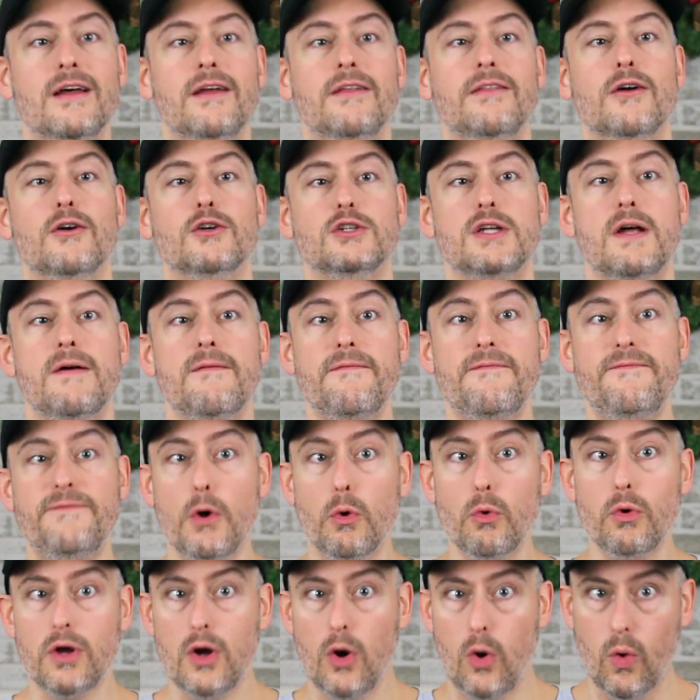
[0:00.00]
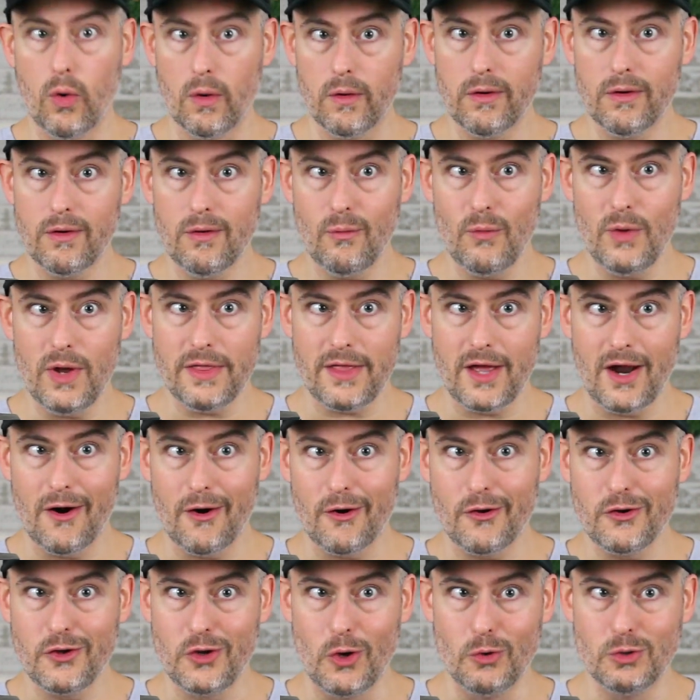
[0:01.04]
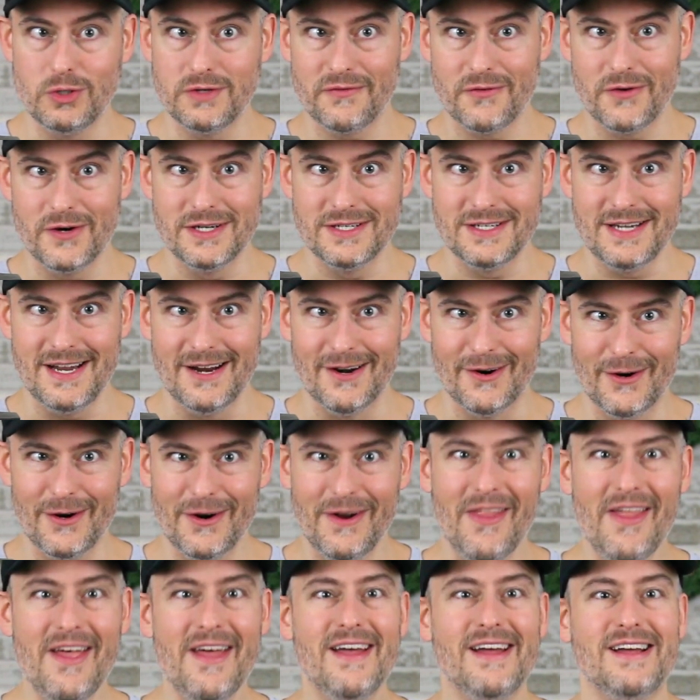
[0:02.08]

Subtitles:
There's folk horror with our goat friend here,